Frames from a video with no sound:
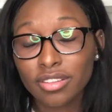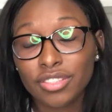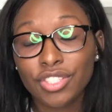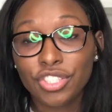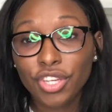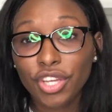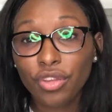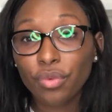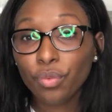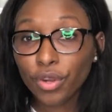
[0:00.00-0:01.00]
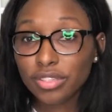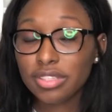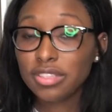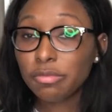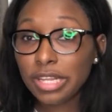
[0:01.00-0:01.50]
She works
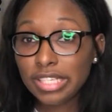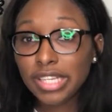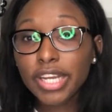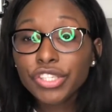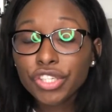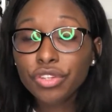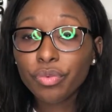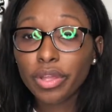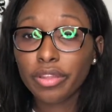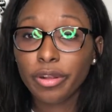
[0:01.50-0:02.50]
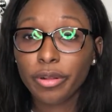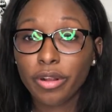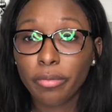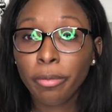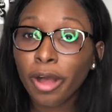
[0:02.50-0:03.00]
in this plantation with
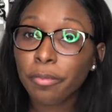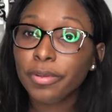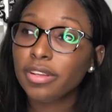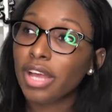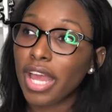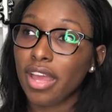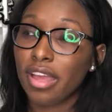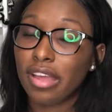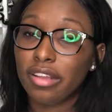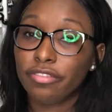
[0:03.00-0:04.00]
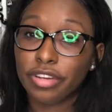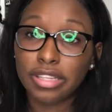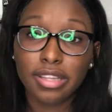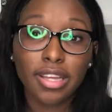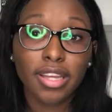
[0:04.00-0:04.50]
her papa and
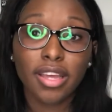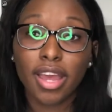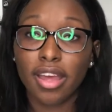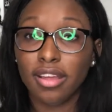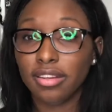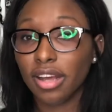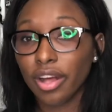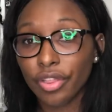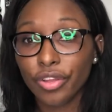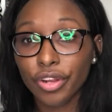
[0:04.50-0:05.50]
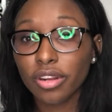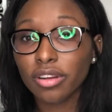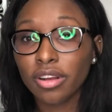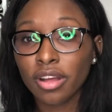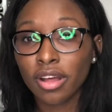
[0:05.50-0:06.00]
Fred Lee and other